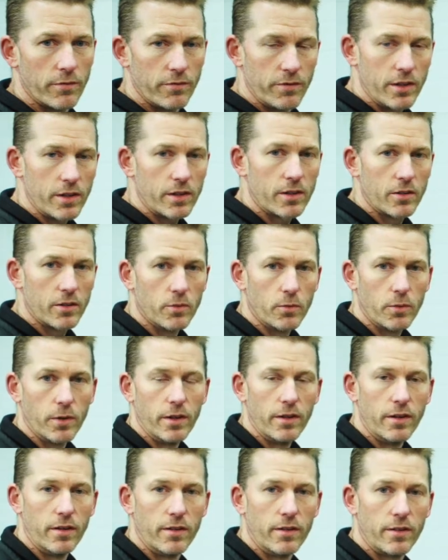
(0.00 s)
vehicle
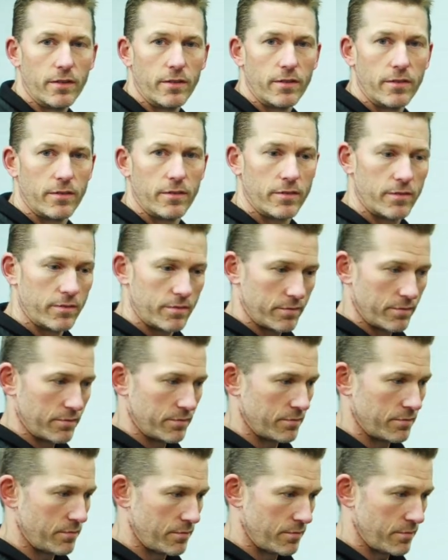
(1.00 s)
would
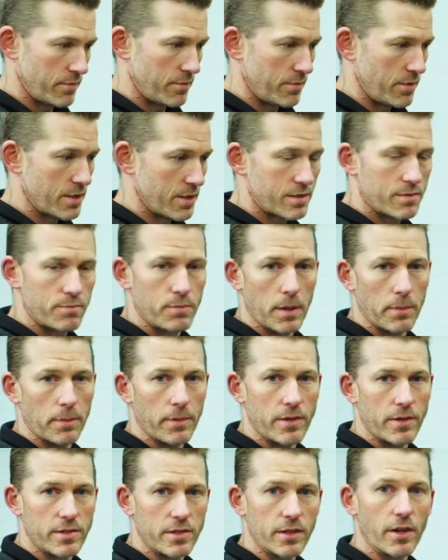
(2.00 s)
this be able
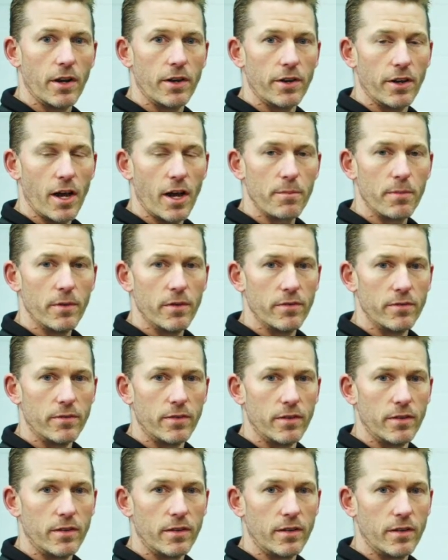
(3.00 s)
to sit on top of.
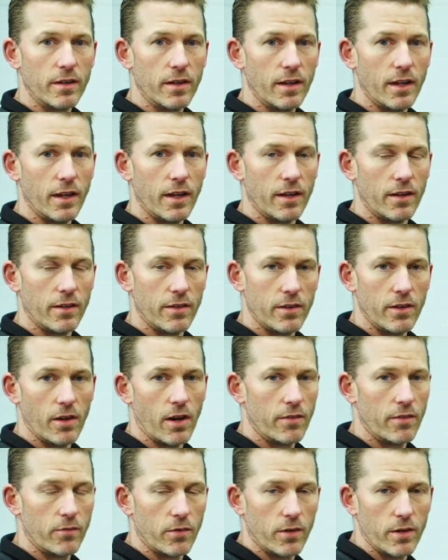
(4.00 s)
And the
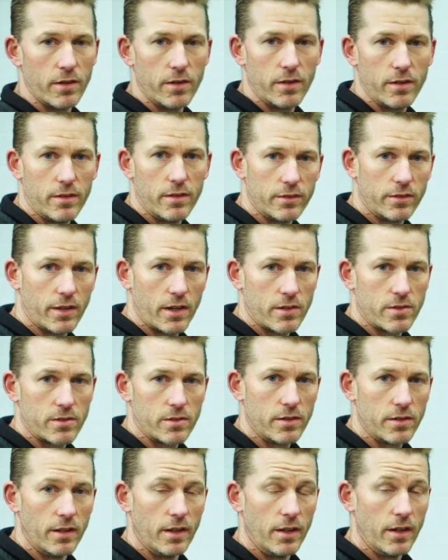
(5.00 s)
Envoy is
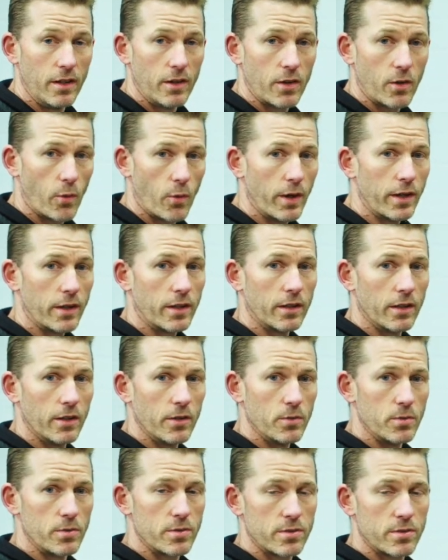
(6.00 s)
actually quite
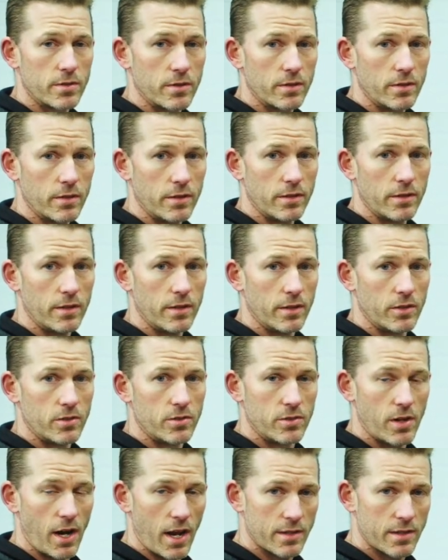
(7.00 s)
close. The
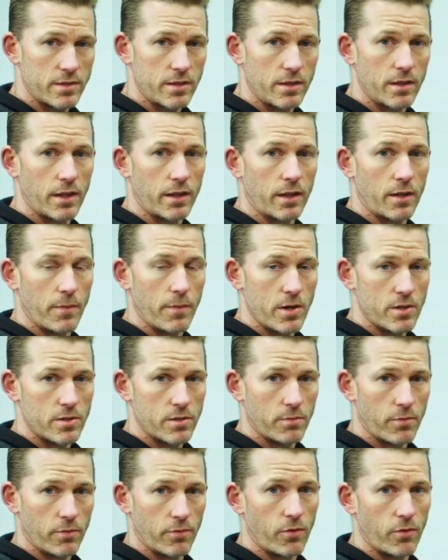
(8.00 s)
chassis, like I
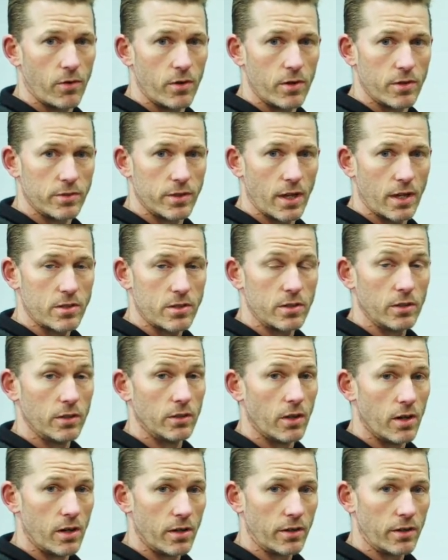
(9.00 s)
mentioned before, is actually
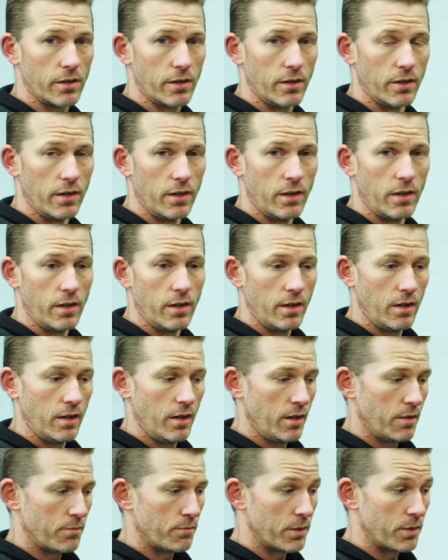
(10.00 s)
longer
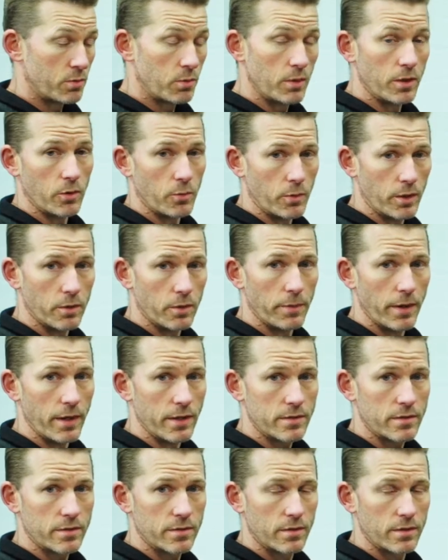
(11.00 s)
between the
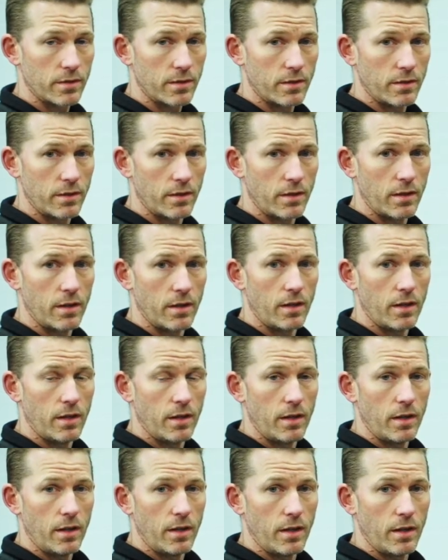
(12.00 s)
wheelbase,
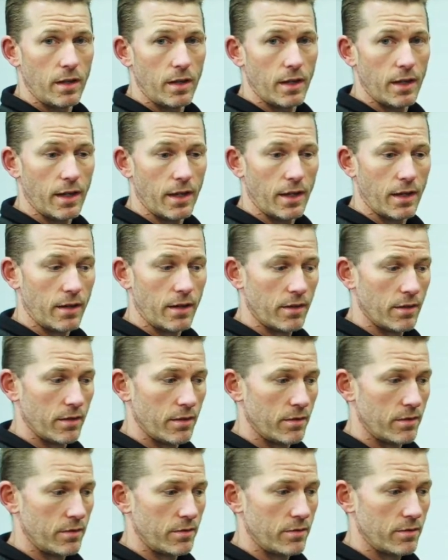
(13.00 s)

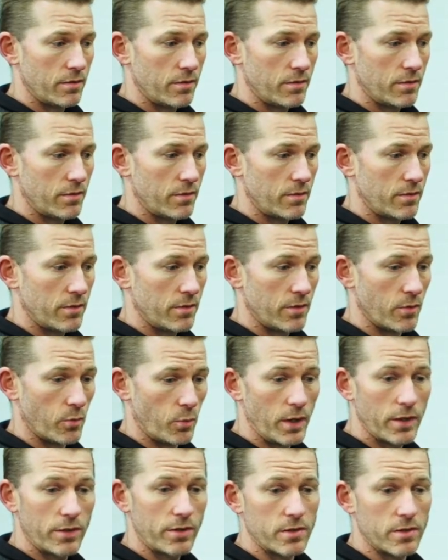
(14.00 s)
and the
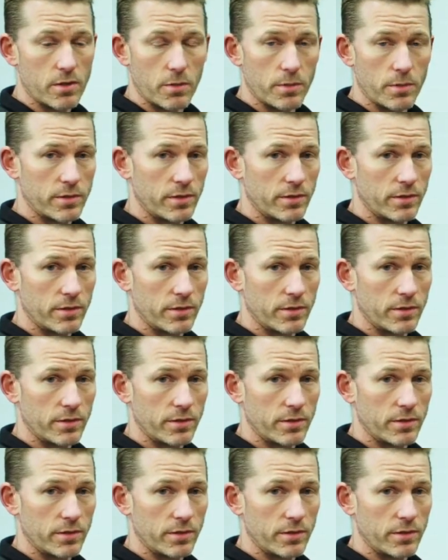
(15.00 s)
width is almost